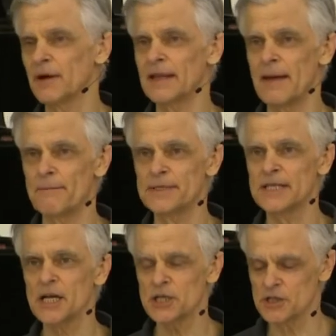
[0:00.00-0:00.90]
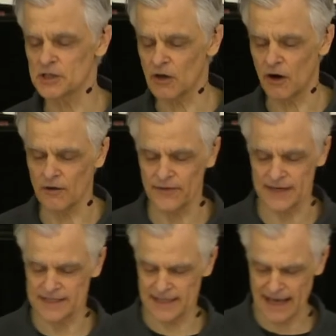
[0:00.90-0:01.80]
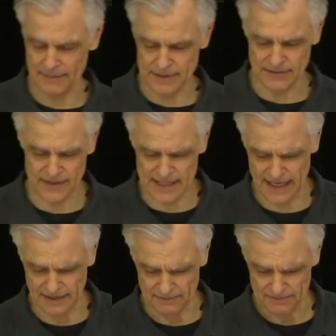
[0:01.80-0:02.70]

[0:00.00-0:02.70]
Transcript: and their possessions off into captivity,